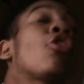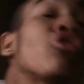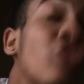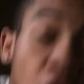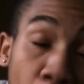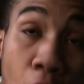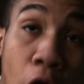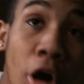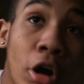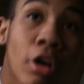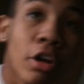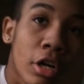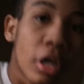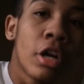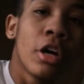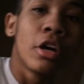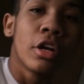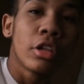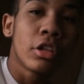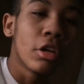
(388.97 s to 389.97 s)
talk
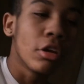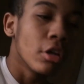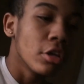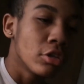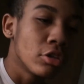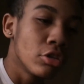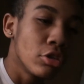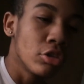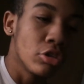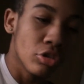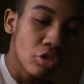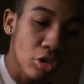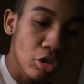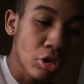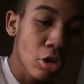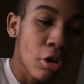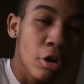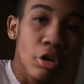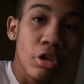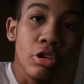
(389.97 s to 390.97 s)

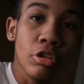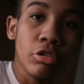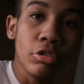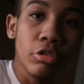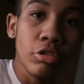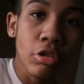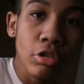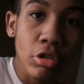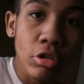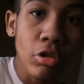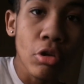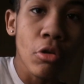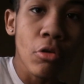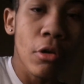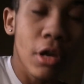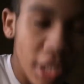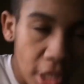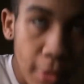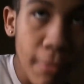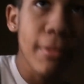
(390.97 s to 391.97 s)

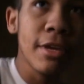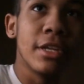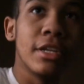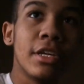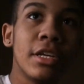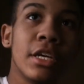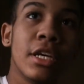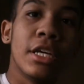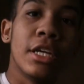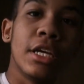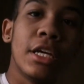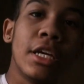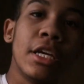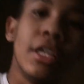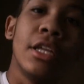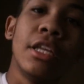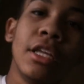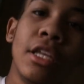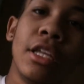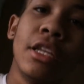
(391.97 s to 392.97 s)
in a minute,
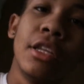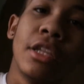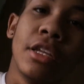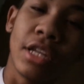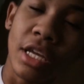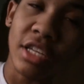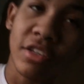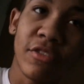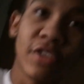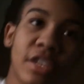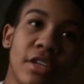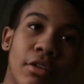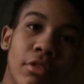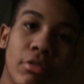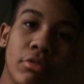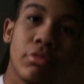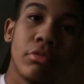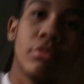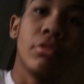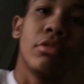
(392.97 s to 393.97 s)
in the next
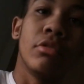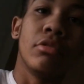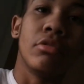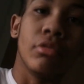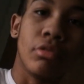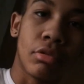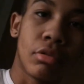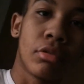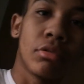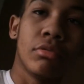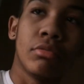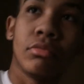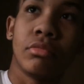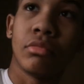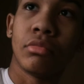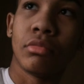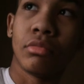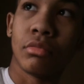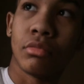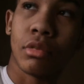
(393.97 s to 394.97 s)
video. All
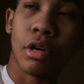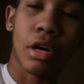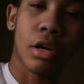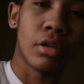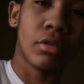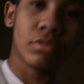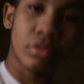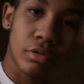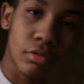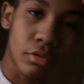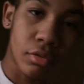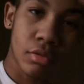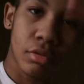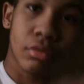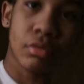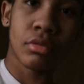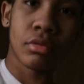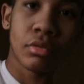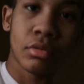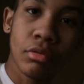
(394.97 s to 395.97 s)
right, dude.
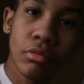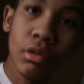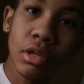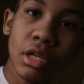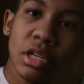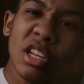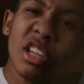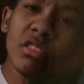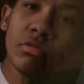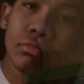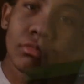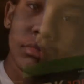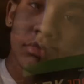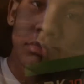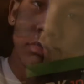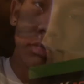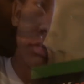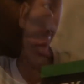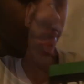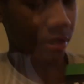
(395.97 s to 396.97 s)
I
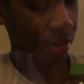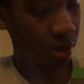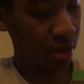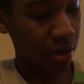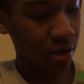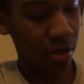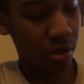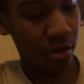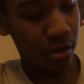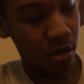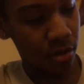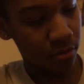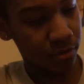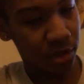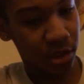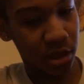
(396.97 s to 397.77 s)
got everything, you know what I'm